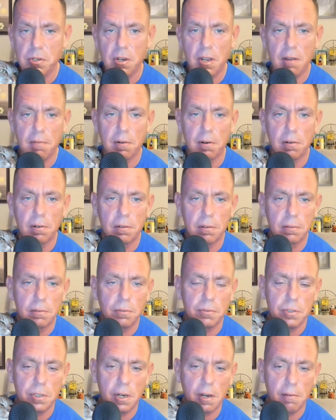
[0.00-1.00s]
you ever
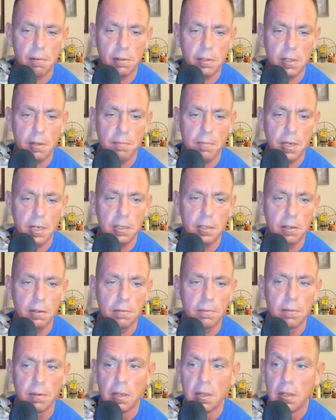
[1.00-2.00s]
leave me,
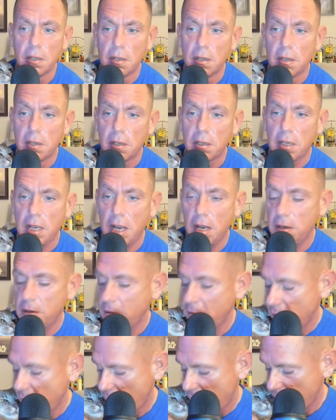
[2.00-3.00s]
dude. Can't
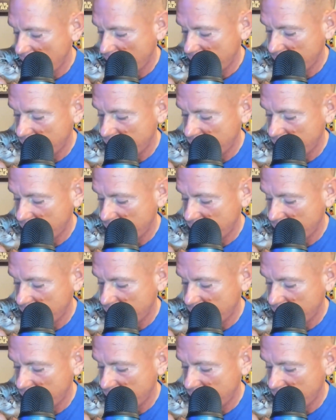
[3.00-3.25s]
do that.